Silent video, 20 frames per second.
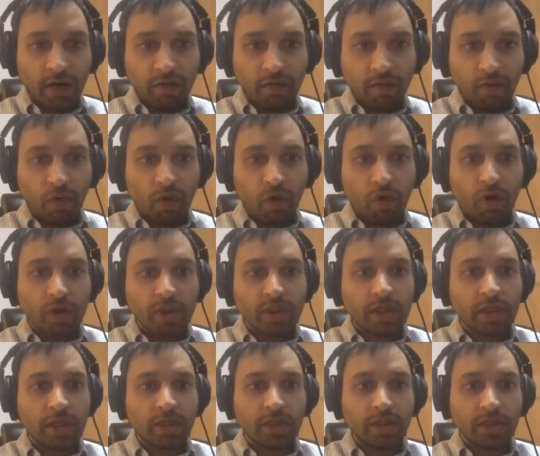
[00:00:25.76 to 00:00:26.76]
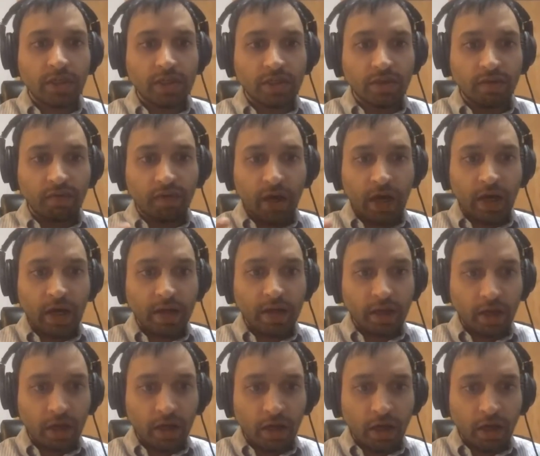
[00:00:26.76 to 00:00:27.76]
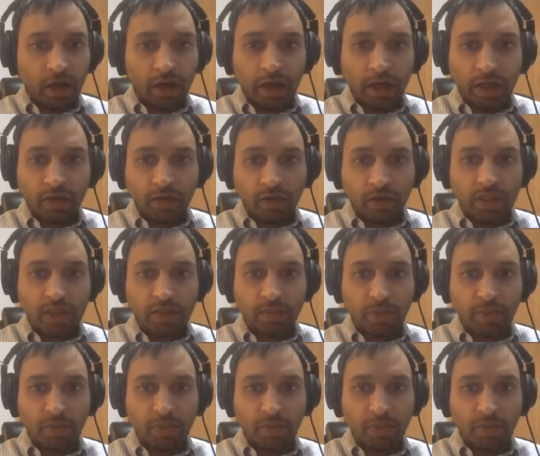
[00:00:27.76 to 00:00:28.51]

force and to justify increased